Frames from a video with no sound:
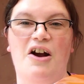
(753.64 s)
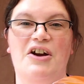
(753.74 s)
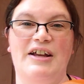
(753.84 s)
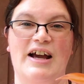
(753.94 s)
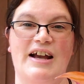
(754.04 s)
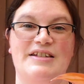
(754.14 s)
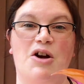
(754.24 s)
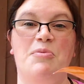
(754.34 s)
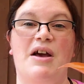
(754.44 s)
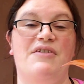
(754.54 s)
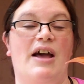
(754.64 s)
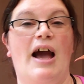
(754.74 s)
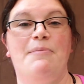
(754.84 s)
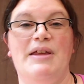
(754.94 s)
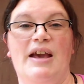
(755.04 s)
Alright guys, I hope you have a
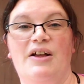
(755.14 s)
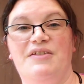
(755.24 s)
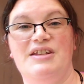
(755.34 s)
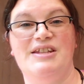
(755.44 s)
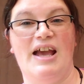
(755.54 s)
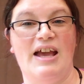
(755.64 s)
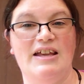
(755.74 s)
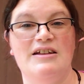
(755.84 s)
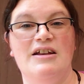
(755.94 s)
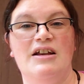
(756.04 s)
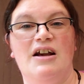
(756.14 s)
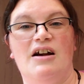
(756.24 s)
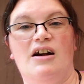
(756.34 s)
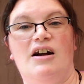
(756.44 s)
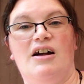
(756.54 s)
happy, healthy day.
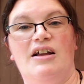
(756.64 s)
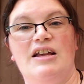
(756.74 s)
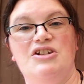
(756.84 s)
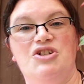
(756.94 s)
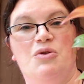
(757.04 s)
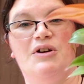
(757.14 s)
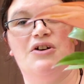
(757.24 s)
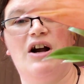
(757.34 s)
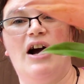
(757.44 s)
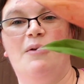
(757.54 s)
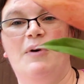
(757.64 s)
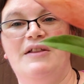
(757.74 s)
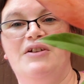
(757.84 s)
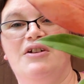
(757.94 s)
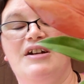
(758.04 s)
Enjoy your hot
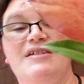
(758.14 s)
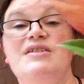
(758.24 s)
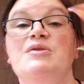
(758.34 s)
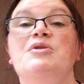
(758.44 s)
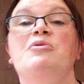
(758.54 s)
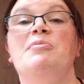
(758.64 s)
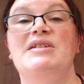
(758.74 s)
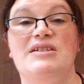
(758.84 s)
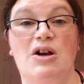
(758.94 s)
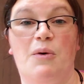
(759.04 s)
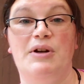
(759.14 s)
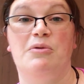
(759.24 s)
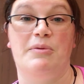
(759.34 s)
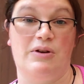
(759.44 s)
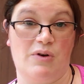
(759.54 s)
weather because soon it will be snowing
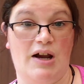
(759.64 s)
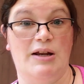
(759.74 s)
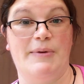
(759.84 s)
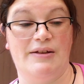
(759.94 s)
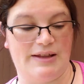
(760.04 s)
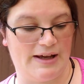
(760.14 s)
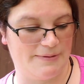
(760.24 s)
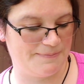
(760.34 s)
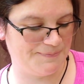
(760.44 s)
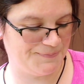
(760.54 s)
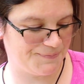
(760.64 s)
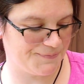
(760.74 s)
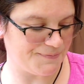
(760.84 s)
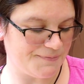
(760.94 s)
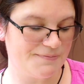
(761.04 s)
and we'll be crying about that.
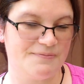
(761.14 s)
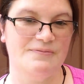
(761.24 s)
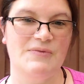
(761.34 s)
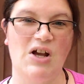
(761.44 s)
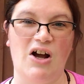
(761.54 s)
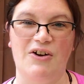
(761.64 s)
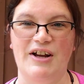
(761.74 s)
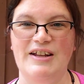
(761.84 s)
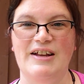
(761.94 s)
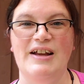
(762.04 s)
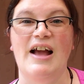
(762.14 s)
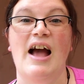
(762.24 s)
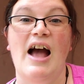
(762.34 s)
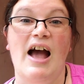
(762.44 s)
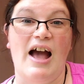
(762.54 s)
Alright.
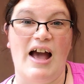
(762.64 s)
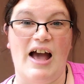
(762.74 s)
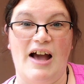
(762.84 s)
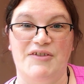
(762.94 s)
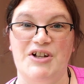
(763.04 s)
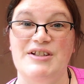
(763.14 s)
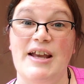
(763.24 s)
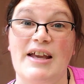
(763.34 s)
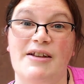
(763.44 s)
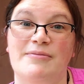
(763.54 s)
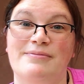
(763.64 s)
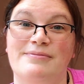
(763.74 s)
Have a good day.